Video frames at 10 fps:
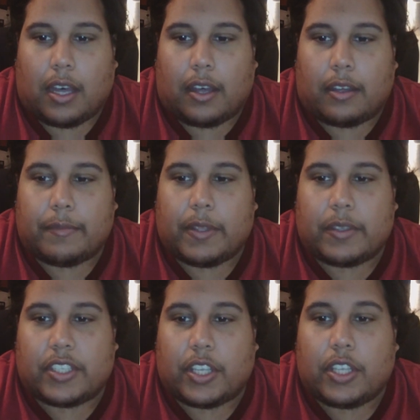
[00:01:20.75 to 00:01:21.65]
There
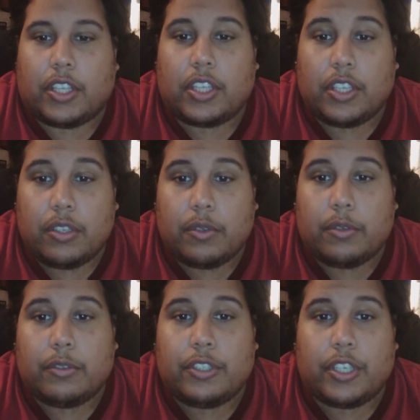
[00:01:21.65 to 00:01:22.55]
was a
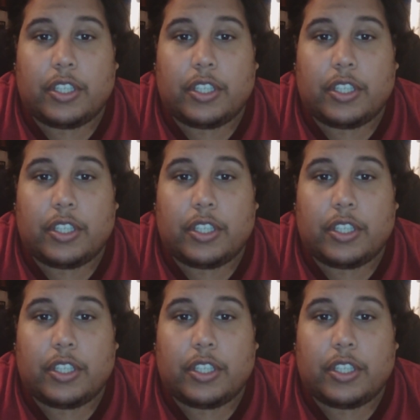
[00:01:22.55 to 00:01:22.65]
huge,